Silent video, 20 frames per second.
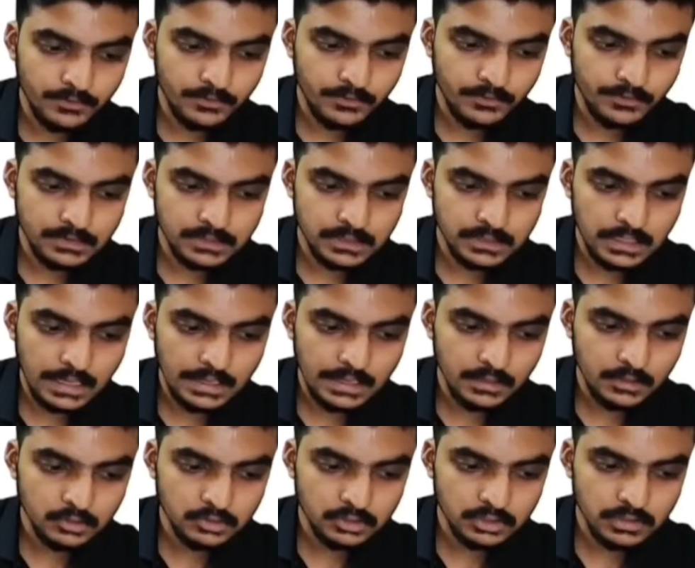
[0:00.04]

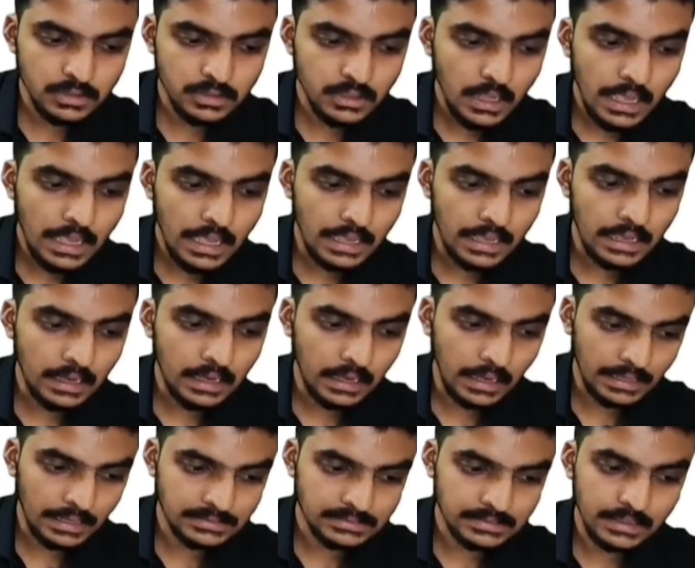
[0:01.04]
contusion, as the
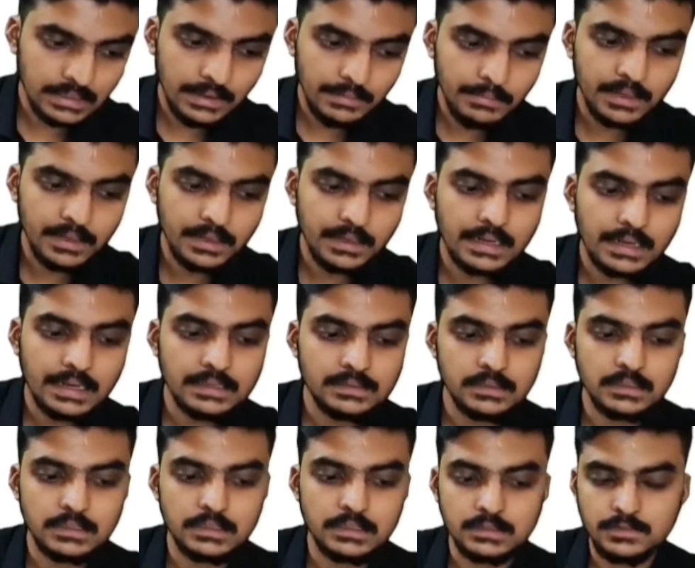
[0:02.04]
name indicates, it is
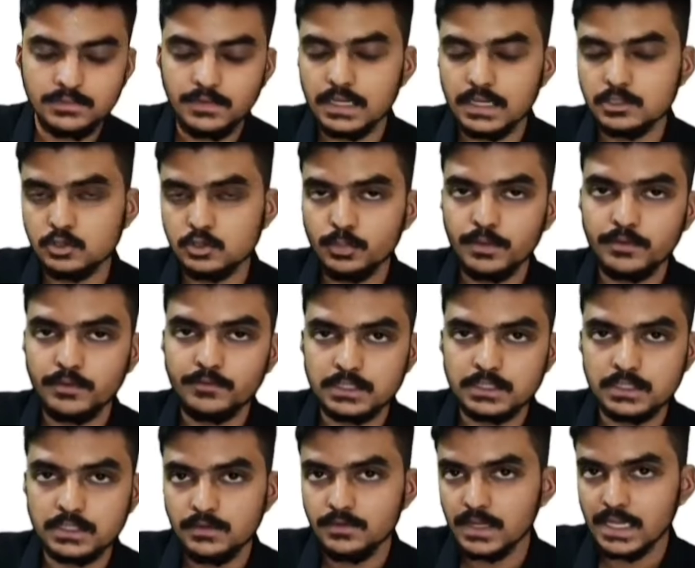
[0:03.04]
very superficial, we
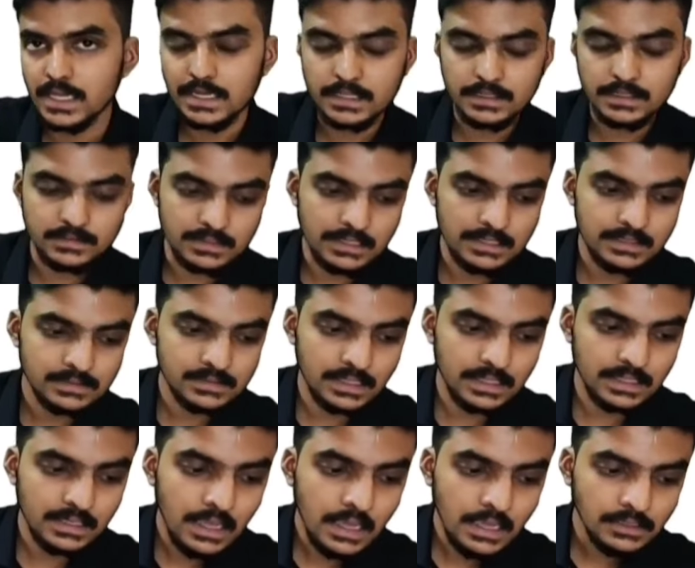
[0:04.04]
can easily see.
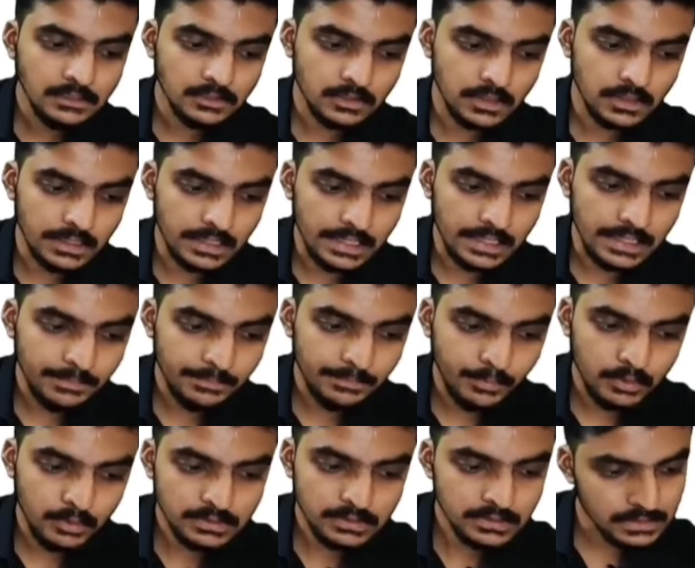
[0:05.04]
So the deep bruise,
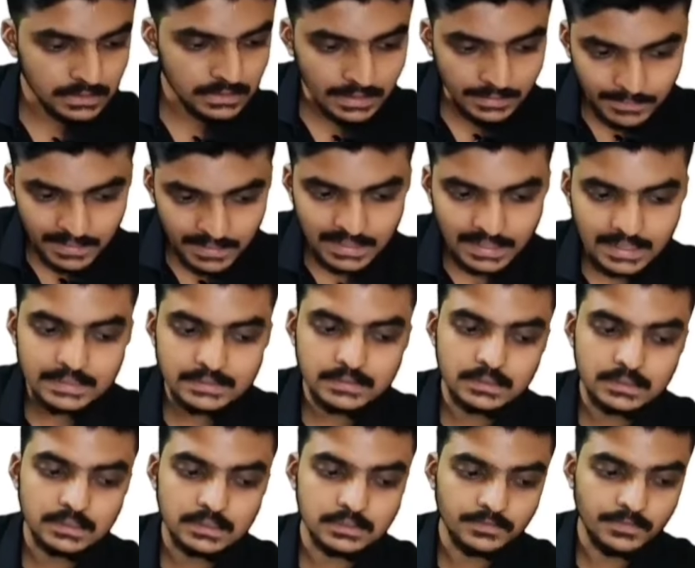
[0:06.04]
name indicates it
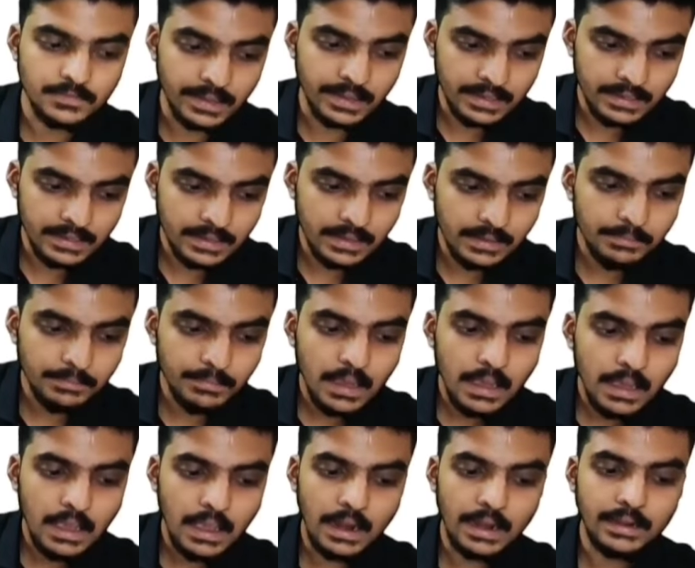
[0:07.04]
is very deep,
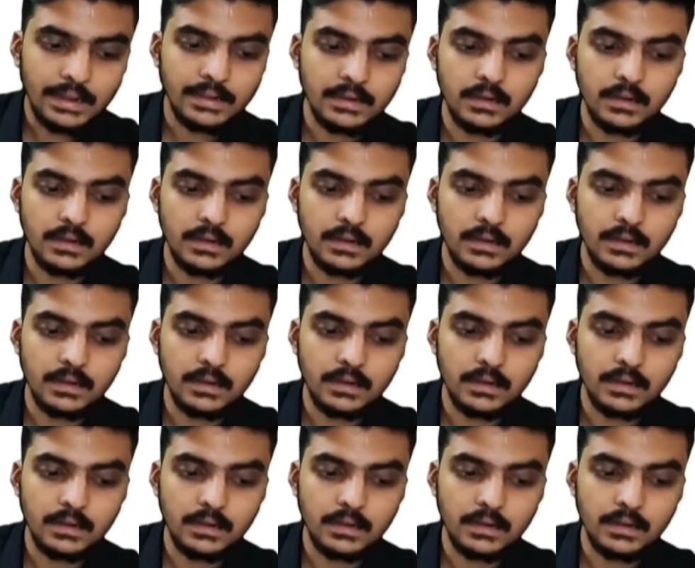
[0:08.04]
and